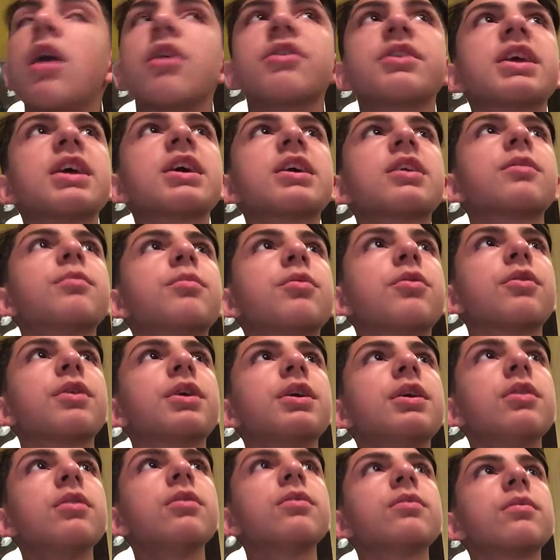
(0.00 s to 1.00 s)
I'll take a
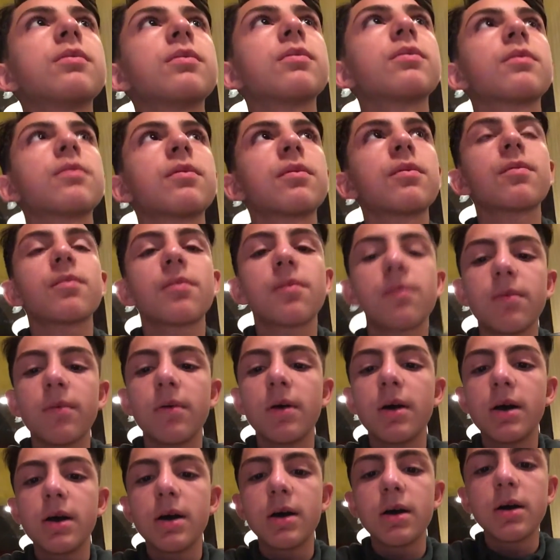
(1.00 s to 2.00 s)
burrito
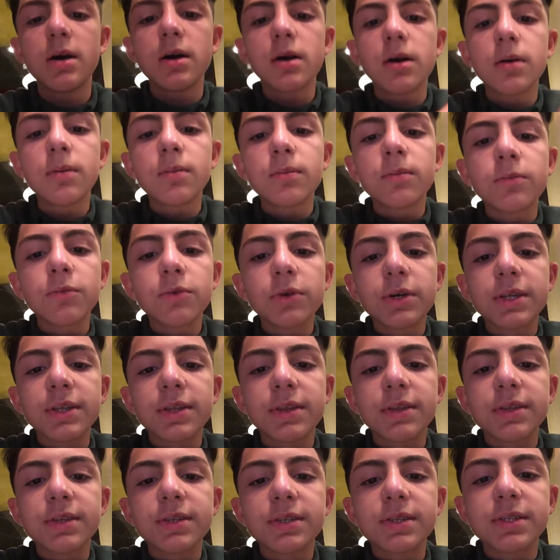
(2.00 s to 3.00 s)
um,
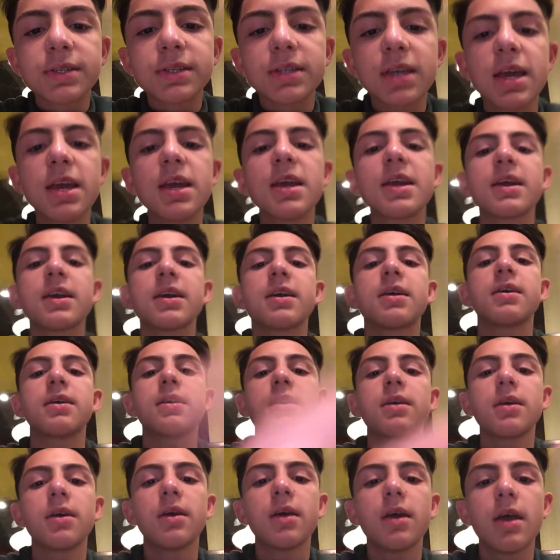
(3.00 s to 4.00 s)
with steak
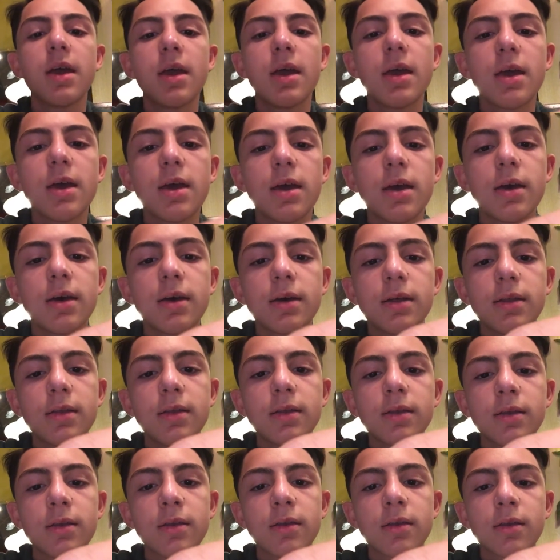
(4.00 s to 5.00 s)

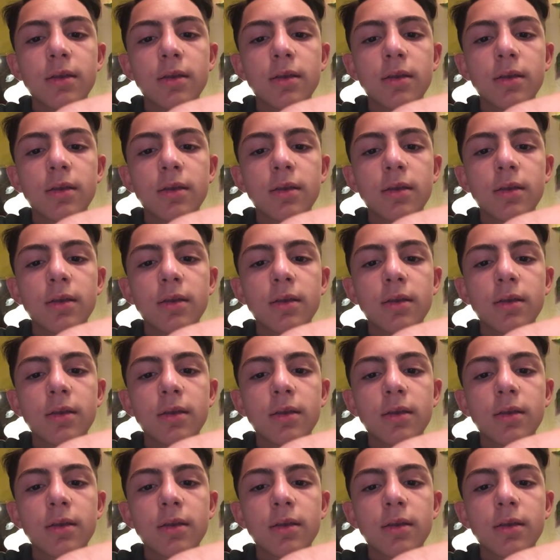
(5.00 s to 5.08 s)
and